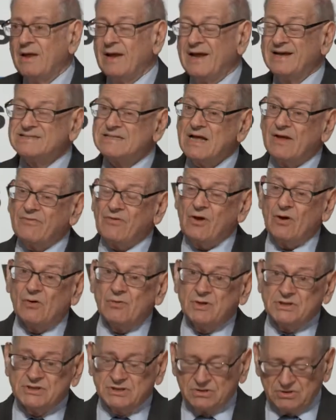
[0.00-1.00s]
It's not the
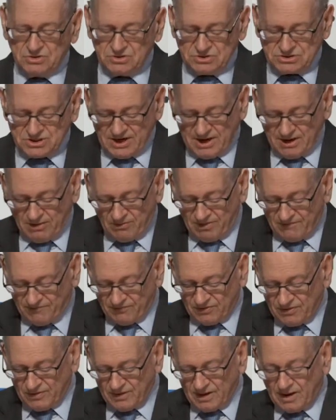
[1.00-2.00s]
only solution,
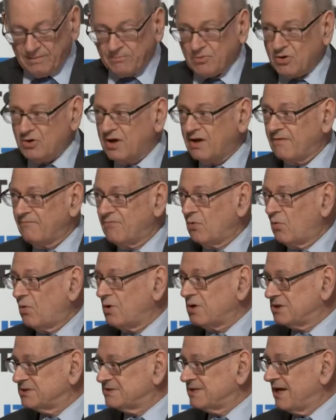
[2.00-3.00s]
however. I'm going to give you
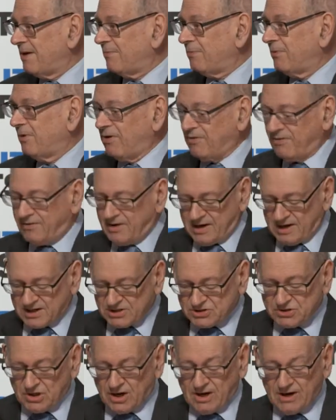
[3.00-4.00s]
one example on the
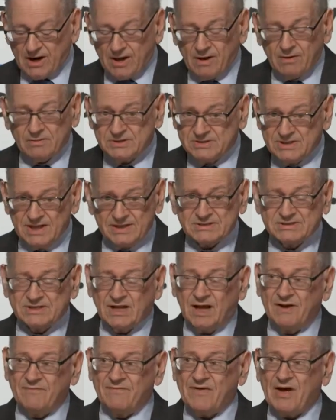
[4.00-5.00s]
next
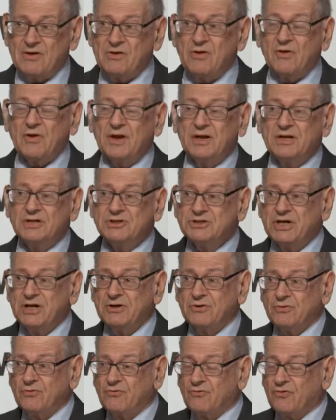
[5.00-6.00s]
slide of how you can
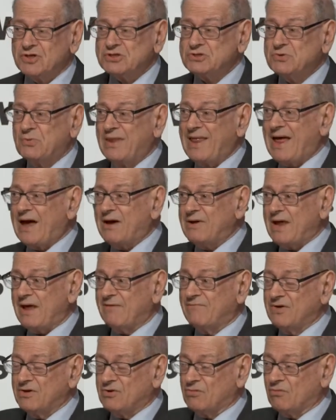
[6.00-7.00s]
engender trust without
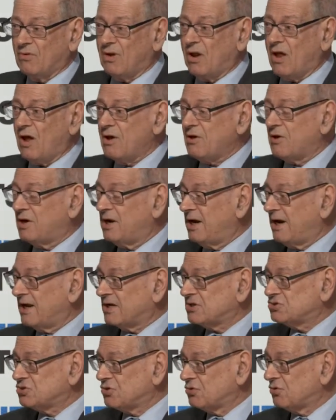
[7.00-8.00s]
having to rely on an
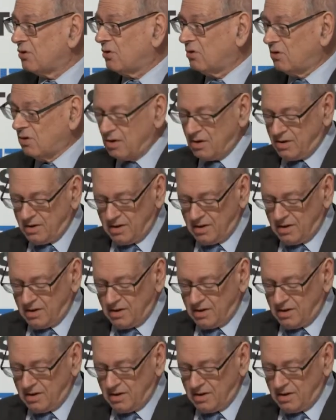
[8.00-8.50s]
external